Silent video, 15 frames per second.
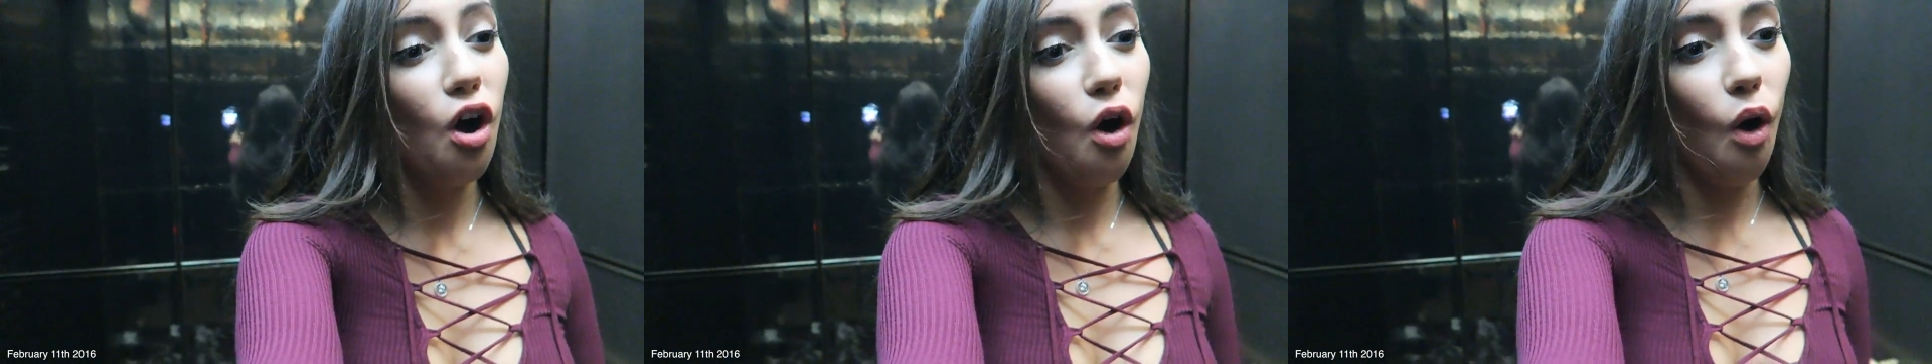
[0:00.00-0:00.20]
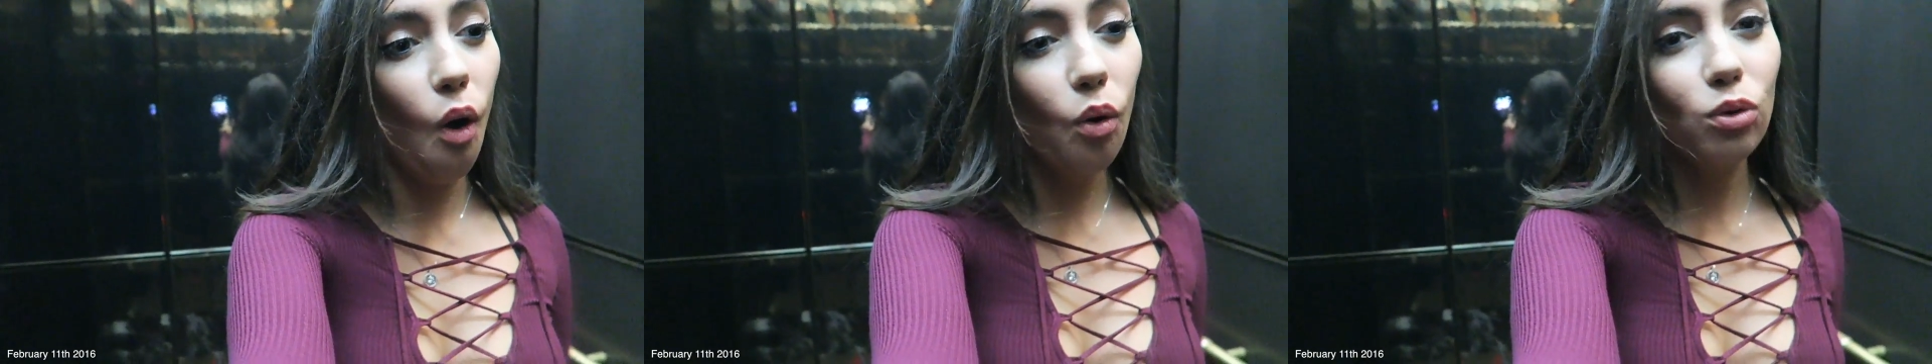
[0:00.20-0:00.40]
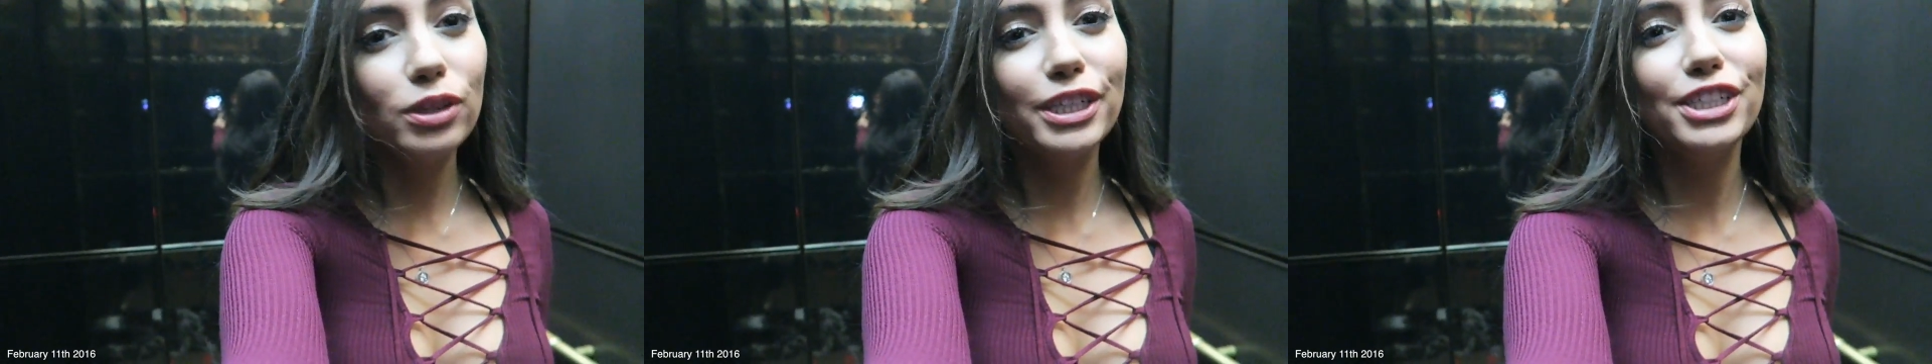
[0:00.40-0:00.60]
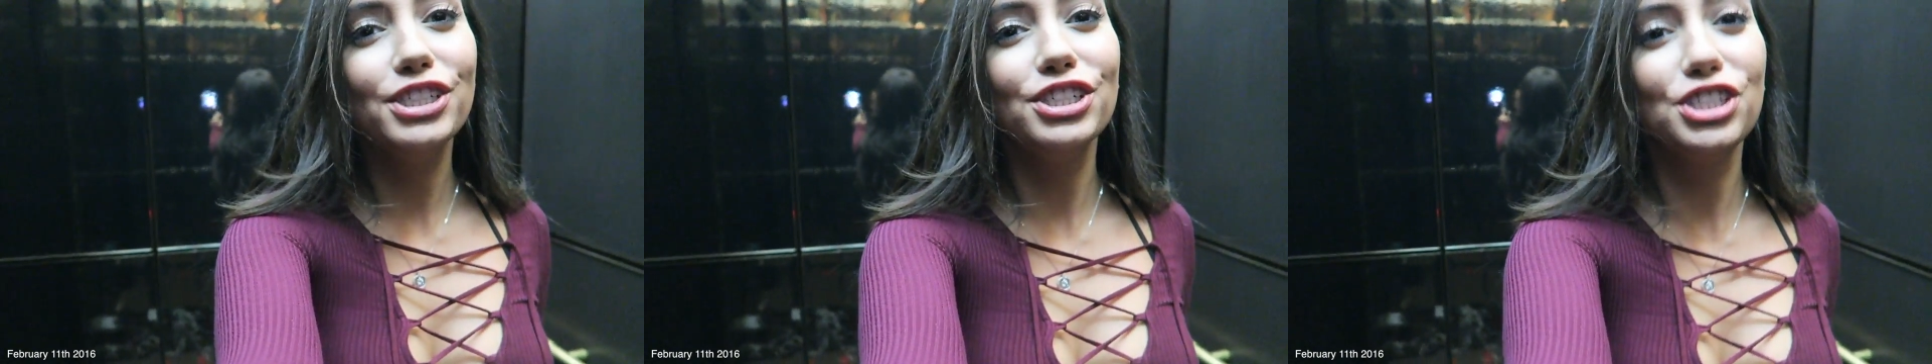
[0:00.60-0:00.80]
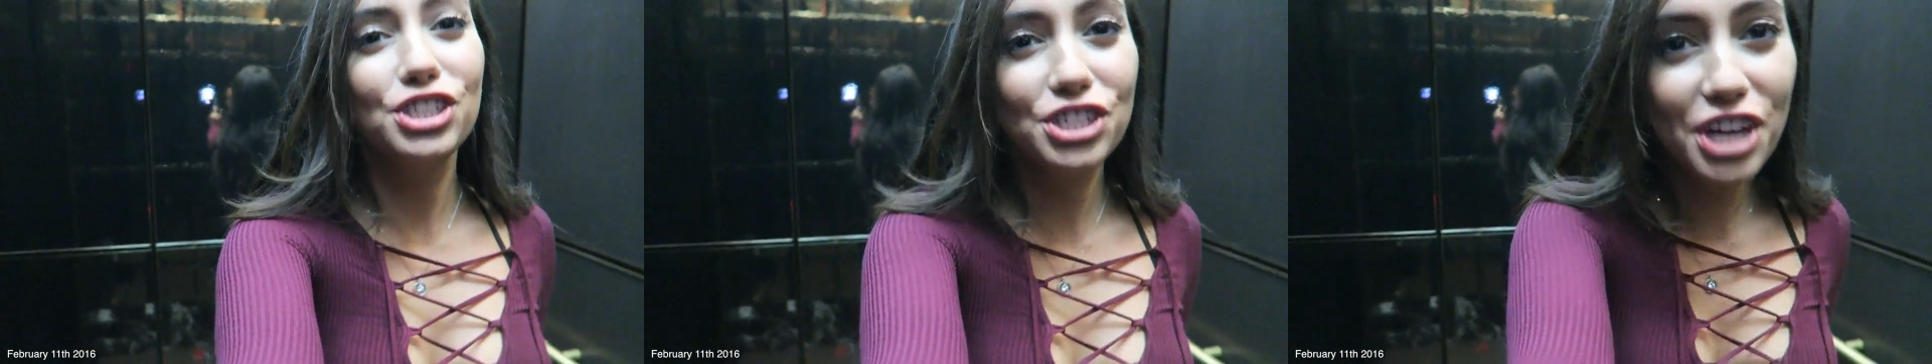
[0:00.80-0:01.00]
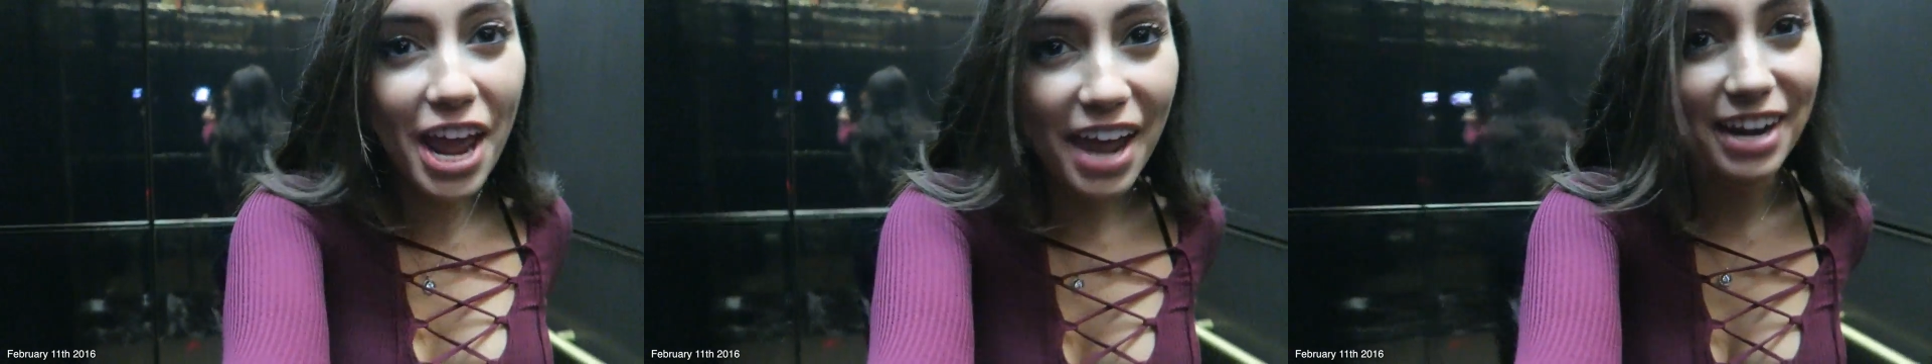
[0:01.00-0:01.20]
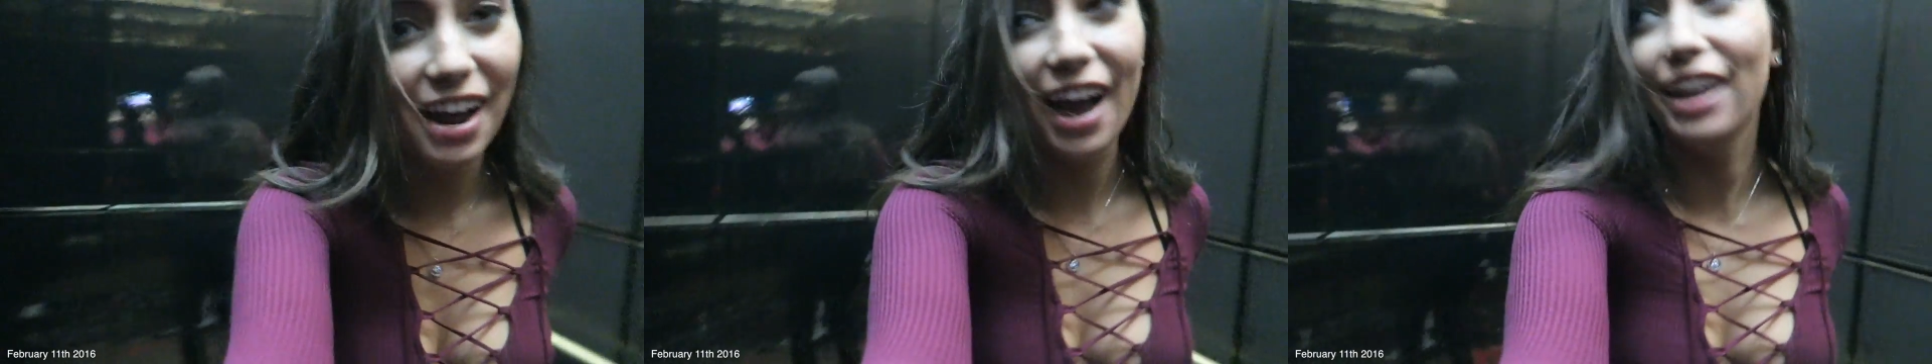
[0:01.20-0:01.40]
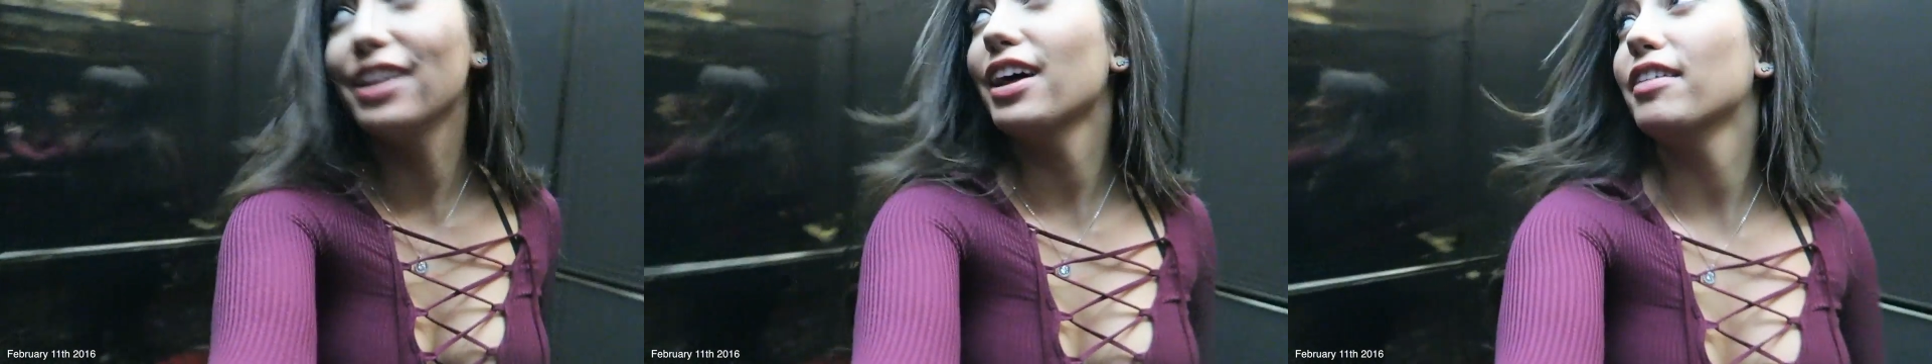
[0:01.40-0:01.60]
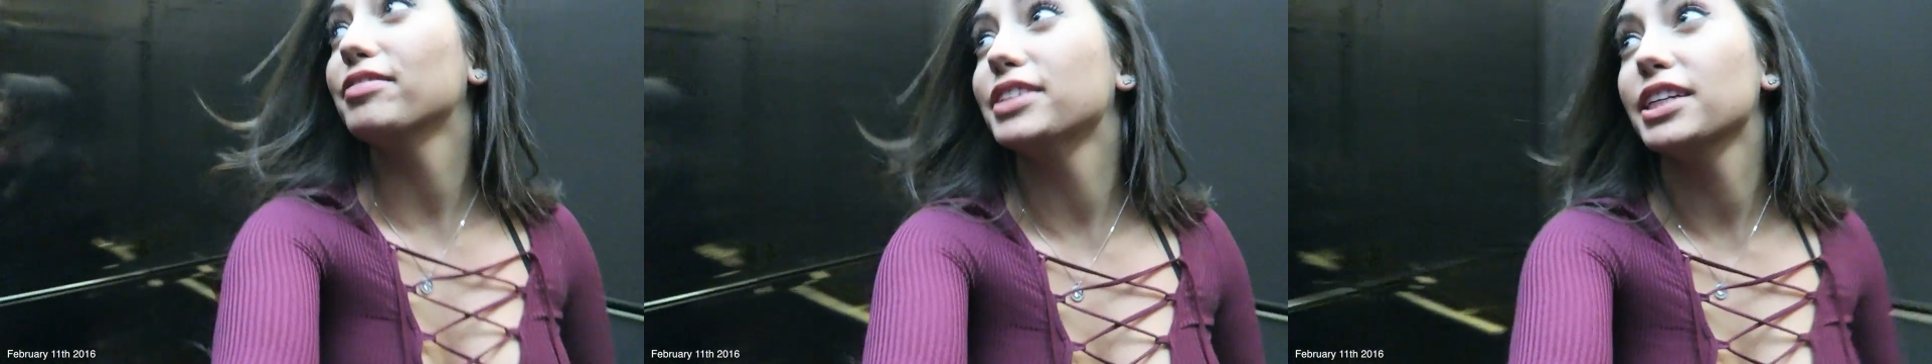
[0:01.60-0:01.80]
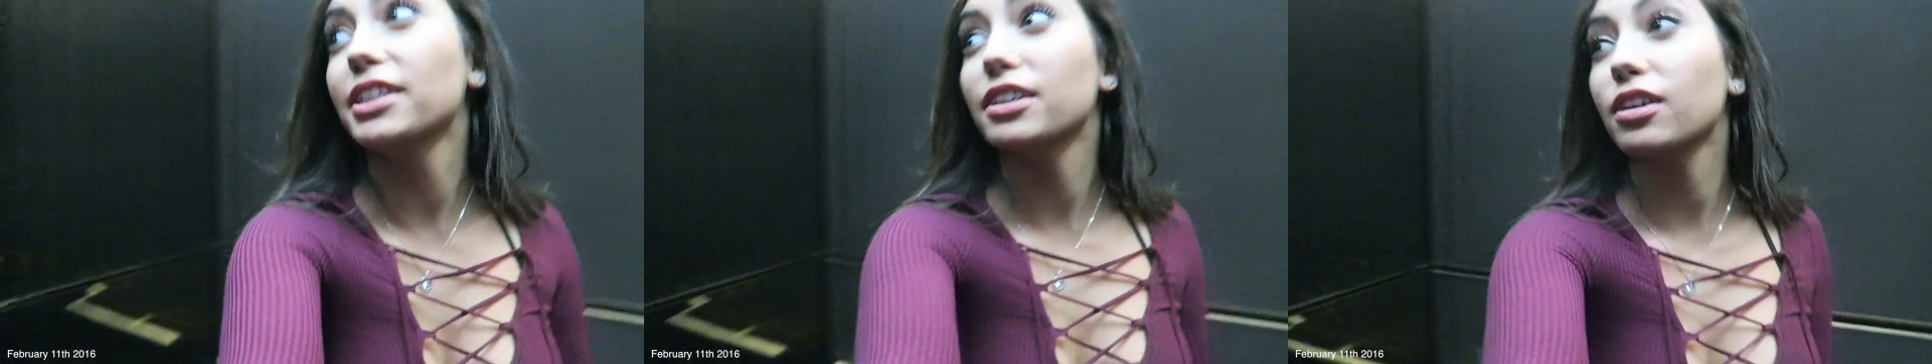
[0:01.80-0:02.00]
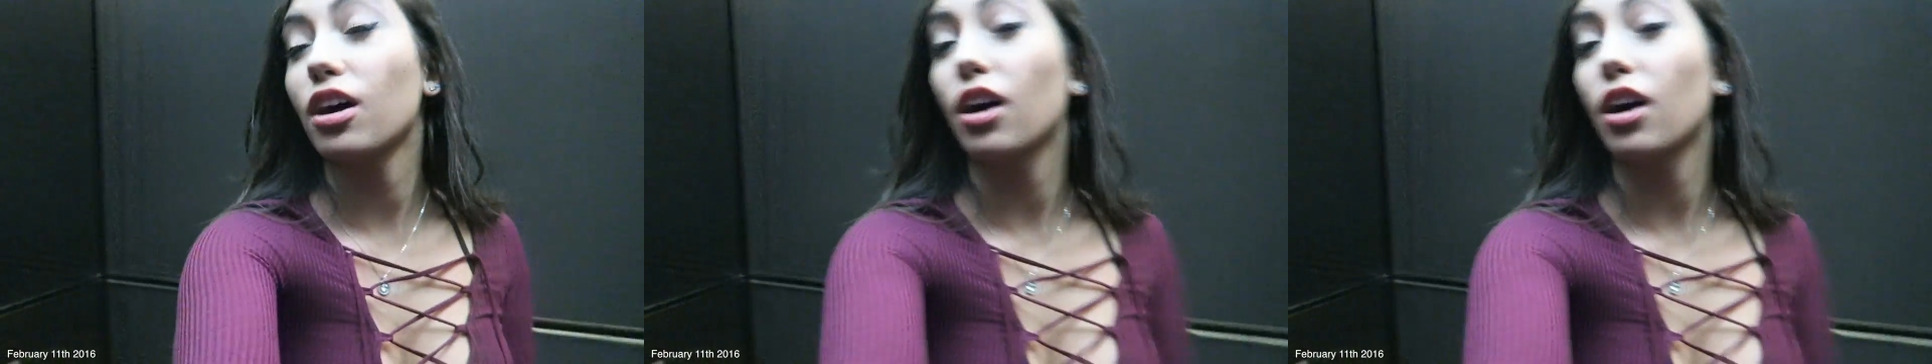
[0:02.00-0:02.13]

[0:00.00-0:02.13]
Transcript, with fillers: holy shit, I left it in the